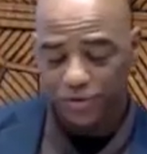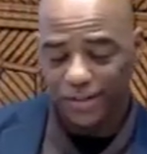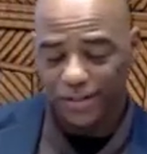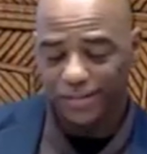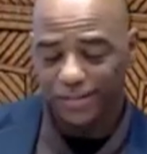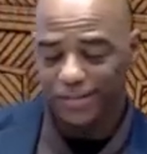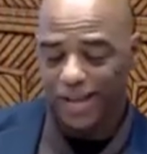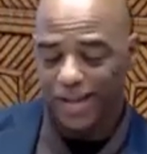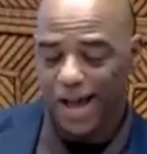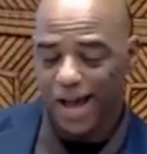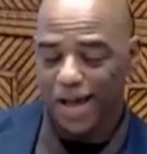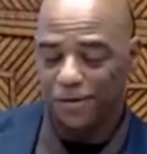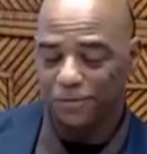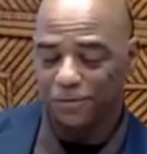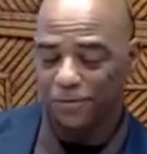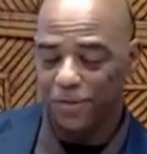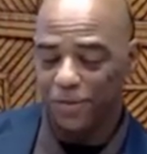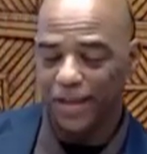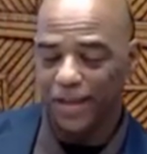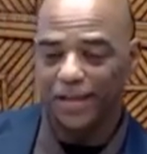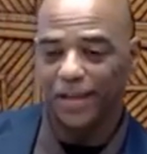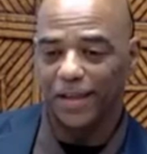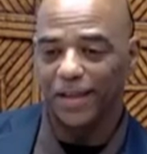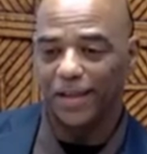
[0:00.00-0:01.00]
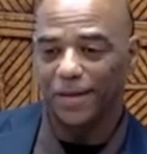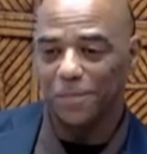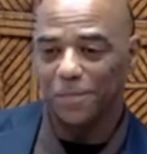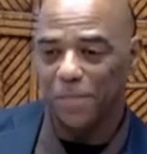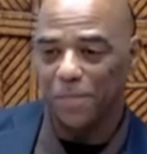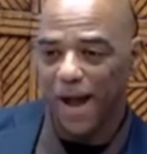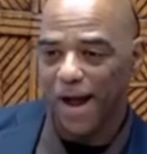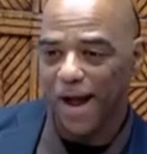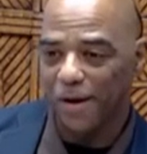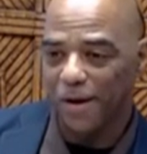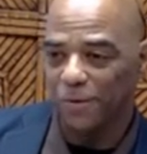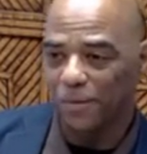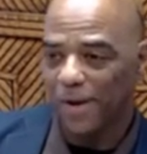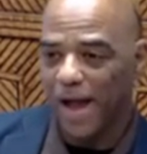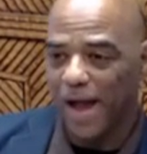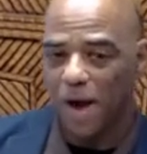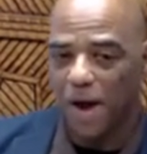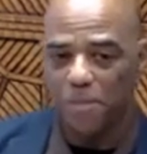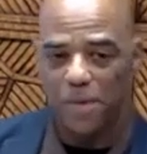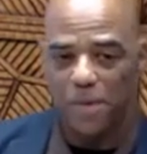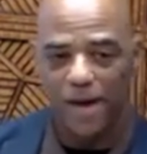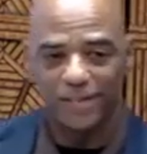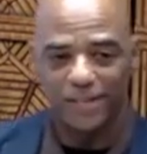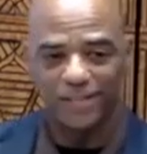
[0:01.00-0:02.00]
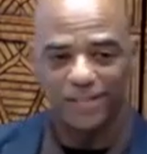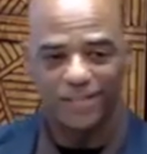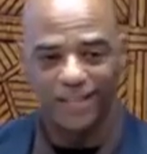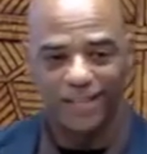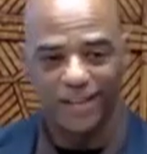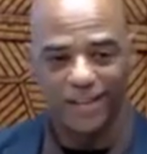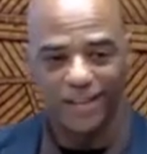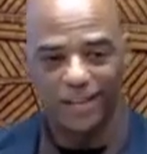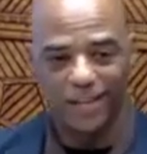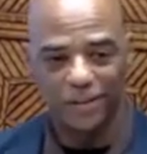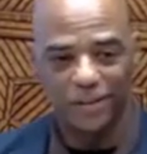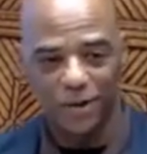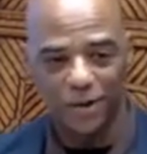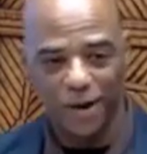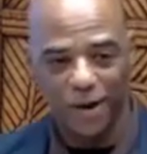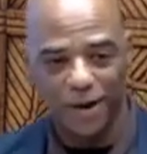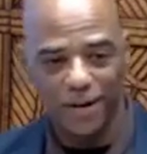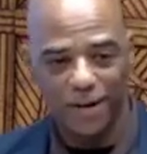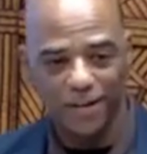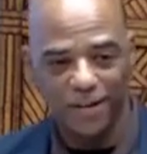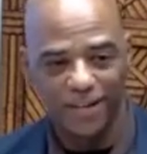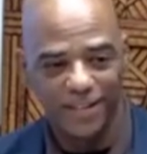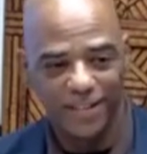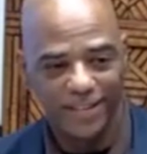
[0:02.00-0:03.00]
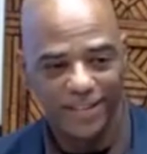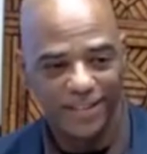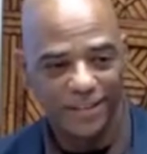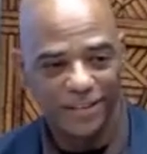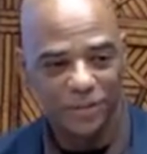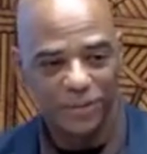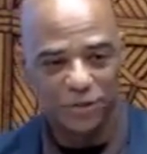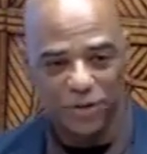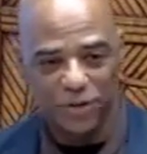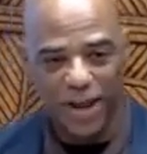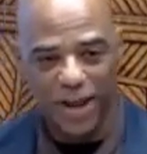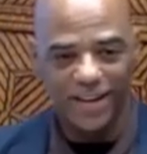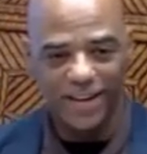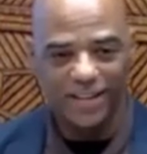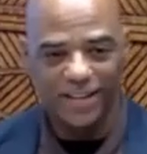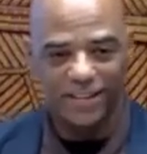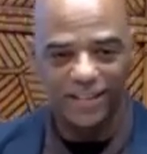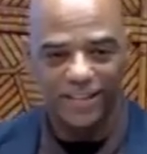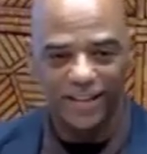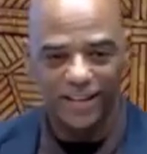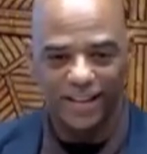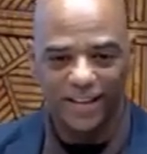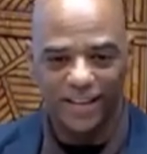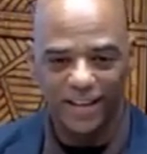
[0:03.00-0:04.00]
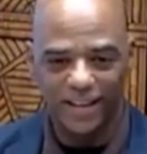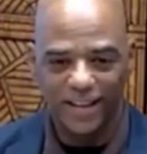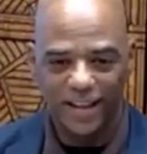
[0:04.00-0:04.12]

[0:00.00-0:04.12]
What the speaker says: kind of thinking about how much things are changing.